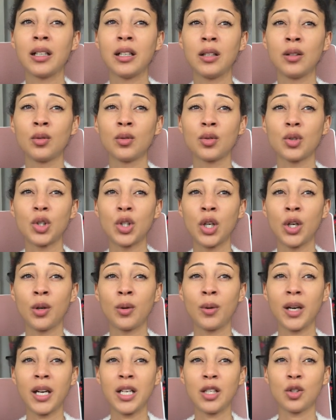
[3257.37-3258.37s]
And
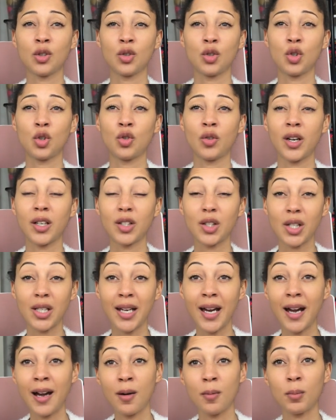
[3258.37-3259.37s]
also it just drags you
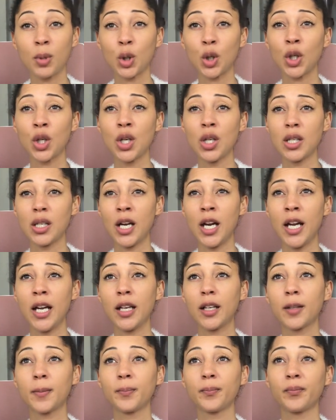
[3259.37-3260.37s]
down because
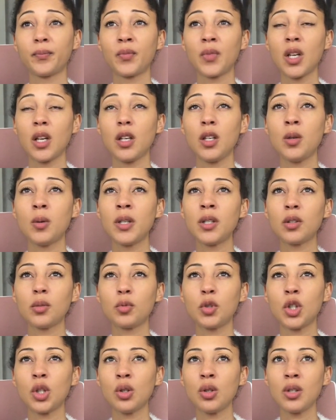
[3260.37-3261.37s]
like you end up
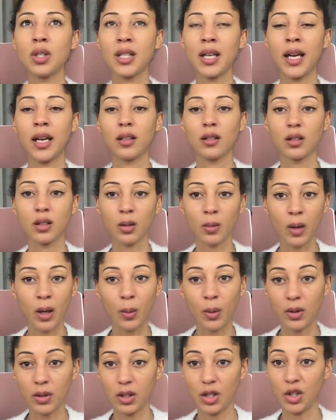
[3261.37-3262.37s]
choosing, do I
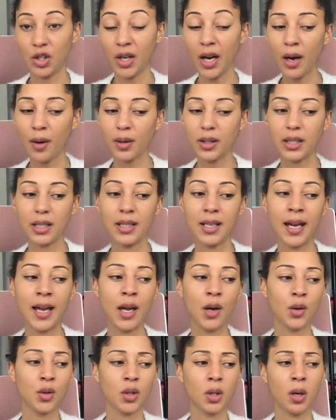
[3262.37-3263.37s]
want to shower today
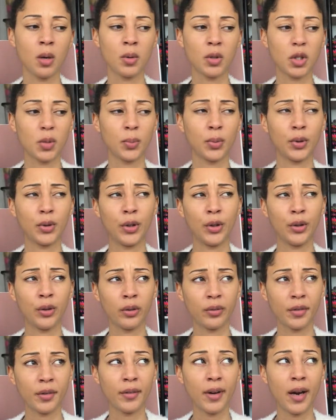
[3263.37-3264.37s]
or do I want to put the
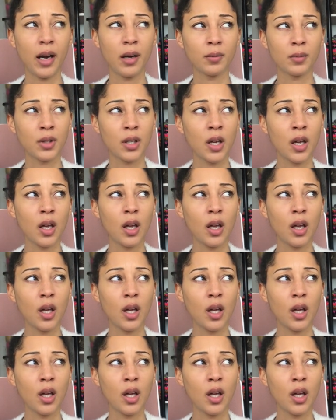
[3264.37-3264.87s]
hoover around,